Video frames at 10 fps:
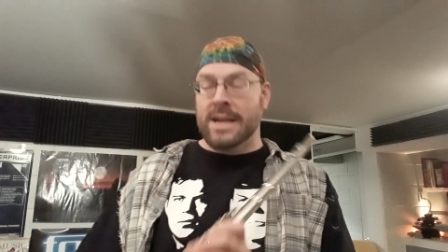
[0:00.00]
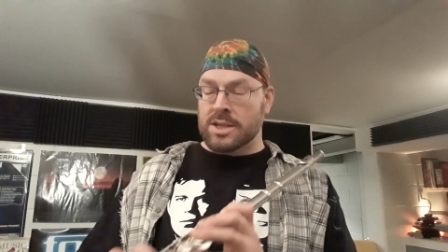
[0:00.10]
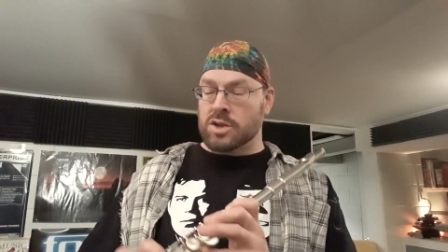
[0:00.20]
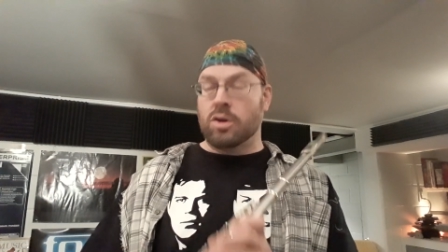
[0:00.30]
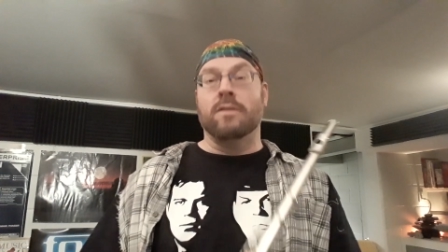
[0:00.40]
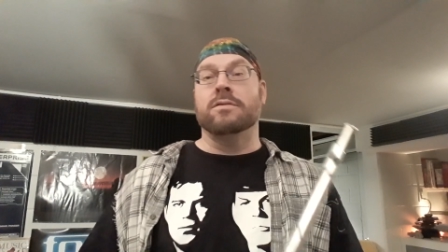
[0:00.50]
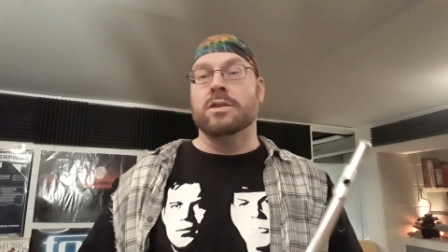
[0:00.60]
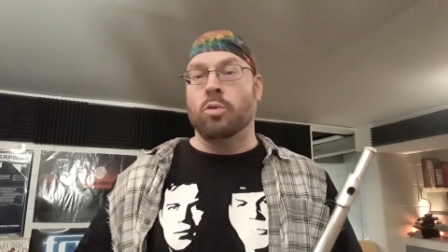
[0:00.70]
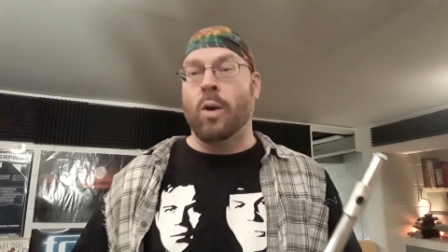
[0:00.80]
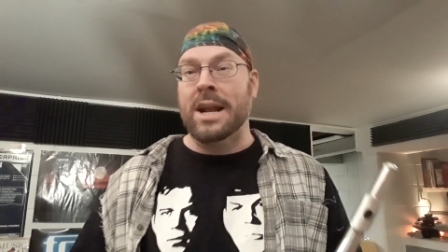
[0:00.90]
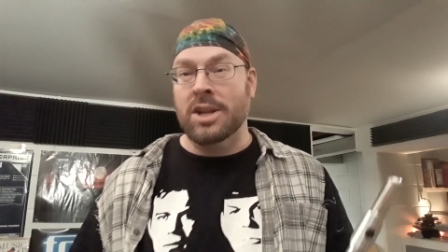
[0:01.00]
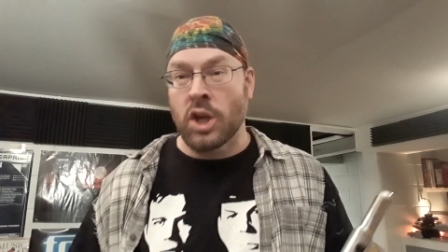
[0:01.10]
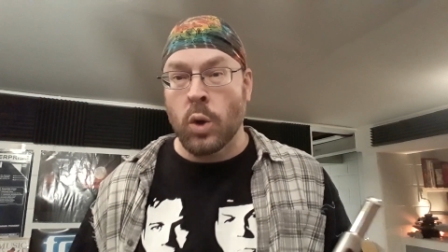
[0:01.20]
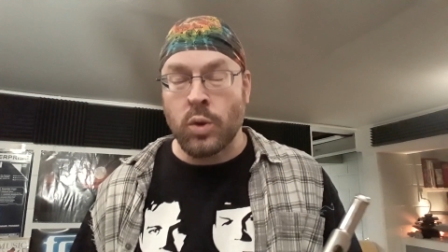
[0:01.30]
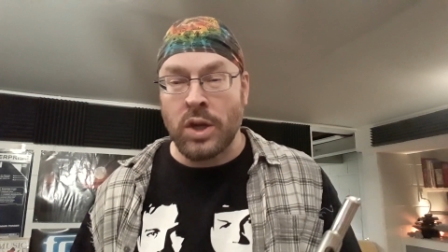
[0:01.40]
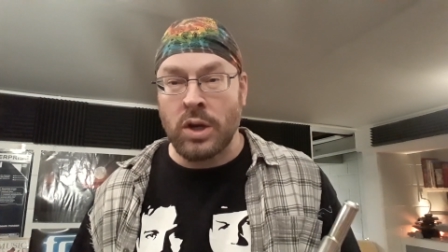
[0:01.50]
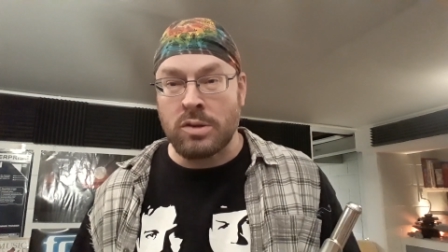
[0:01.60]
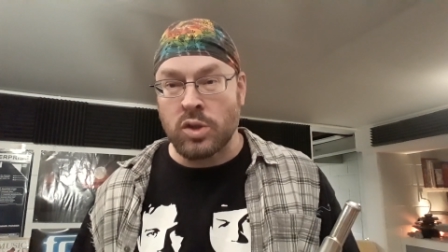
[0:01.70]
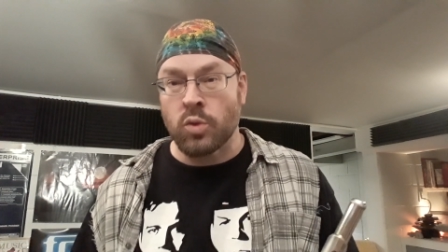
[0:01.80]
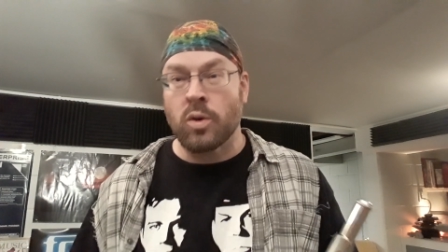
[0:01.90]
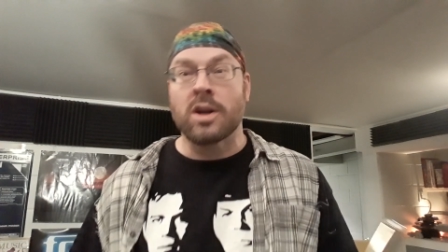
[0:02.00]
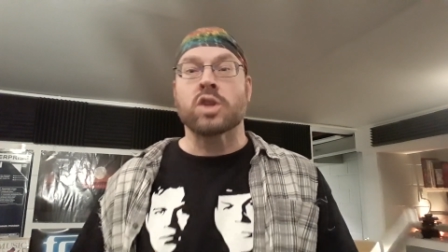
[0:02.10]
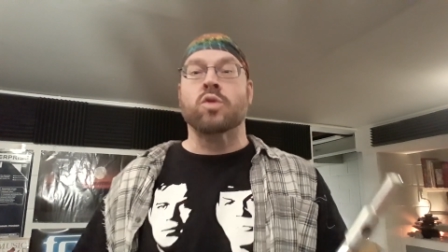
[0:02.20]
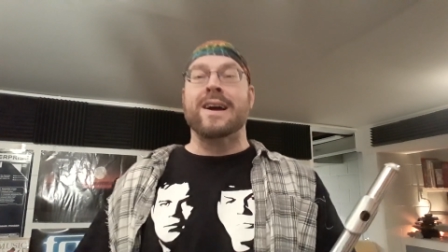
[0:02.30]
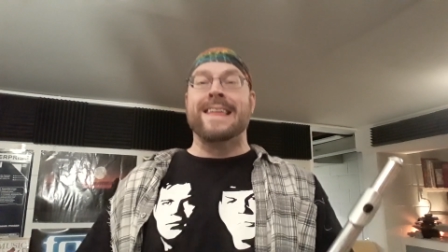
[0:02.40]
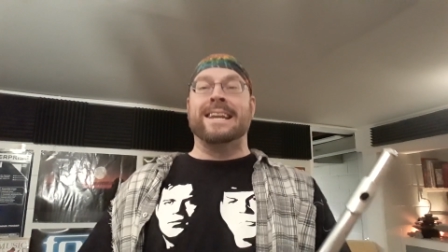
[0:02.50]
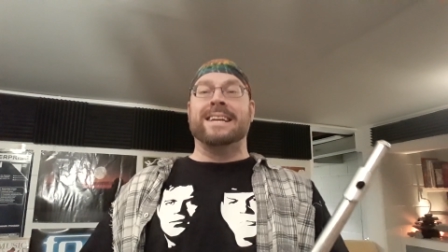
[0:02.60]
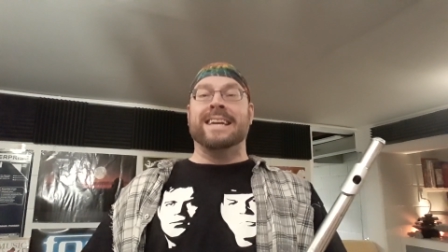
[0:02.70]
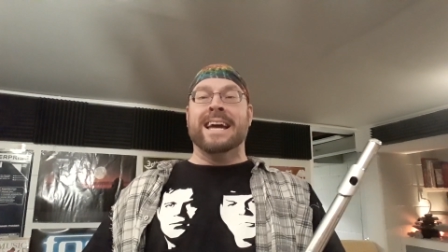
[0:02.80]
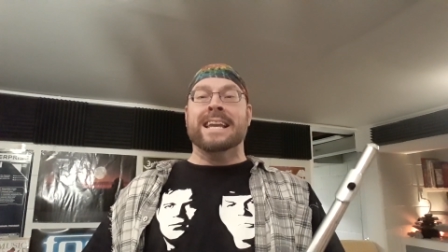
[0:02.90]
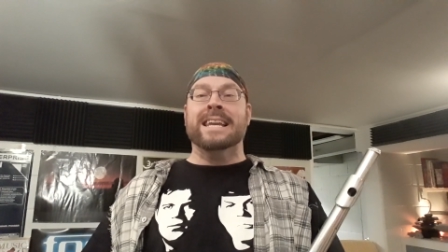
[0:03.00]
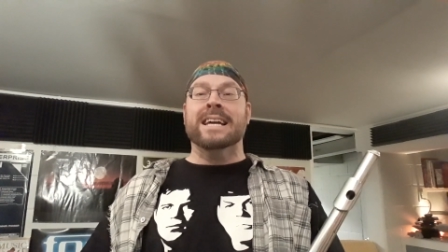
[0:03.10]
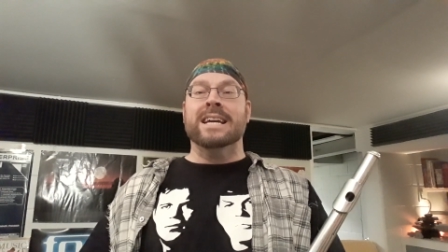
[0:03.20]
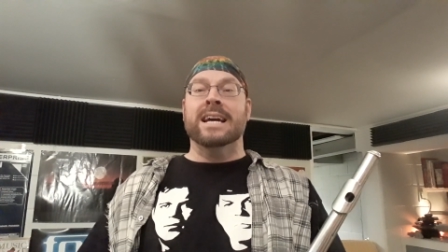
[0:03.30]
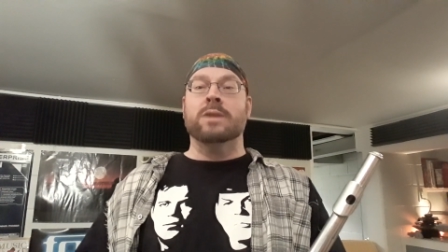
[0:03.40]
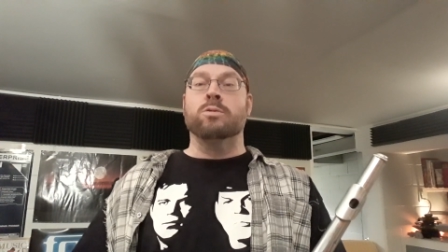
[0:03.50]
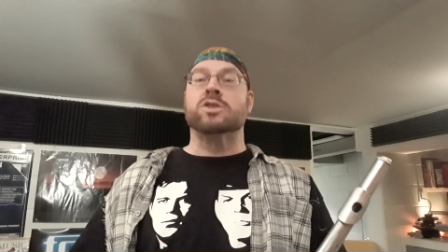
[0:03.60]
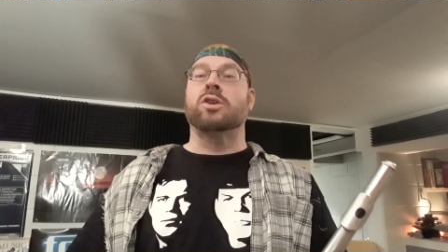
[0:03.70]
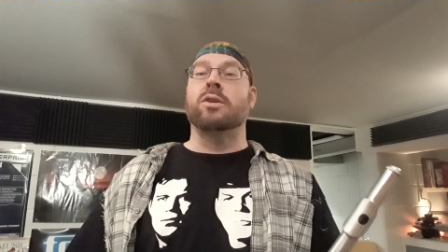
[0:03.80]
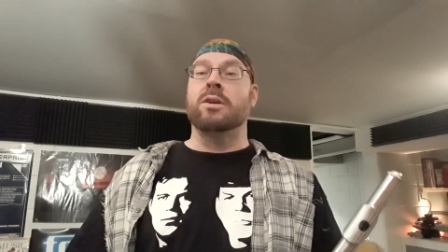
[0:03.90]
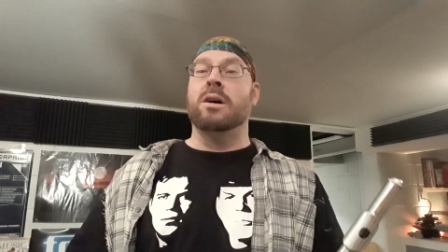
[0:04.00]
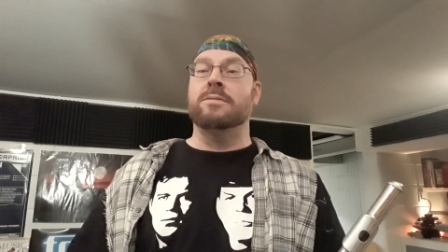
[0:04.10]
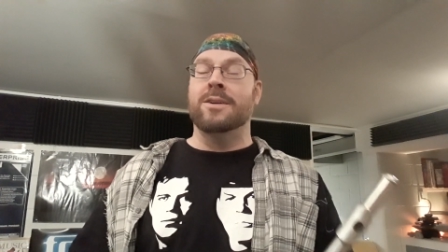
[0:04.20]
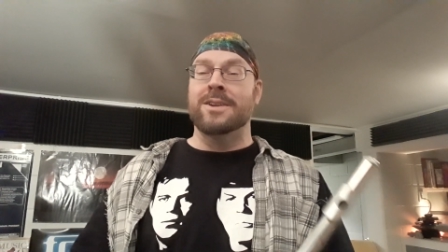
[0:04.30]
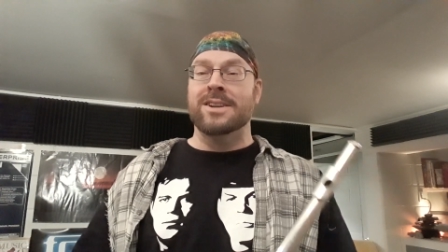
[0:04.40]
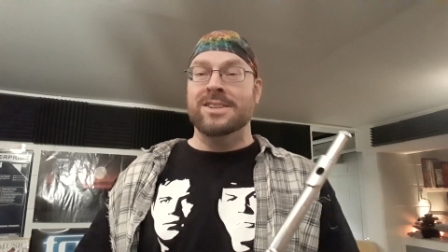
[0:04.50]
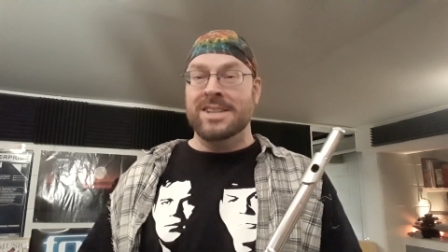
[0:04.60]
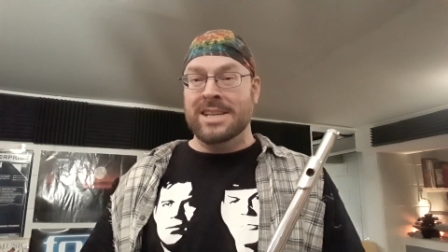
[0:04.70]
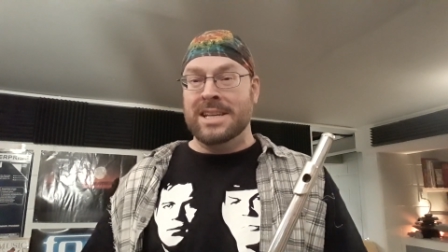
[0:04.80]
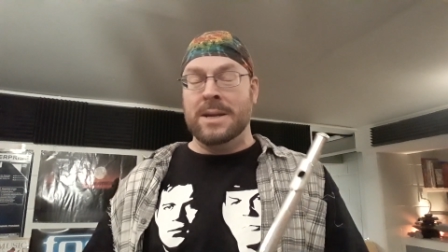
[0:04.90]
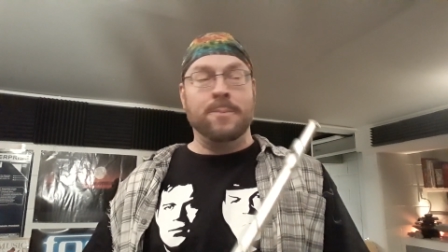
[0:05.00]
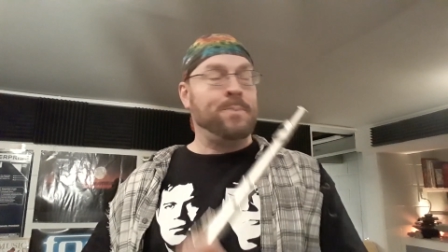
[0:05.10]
not start off on the right note there, so we're going to try that again. And we're starting off on a D.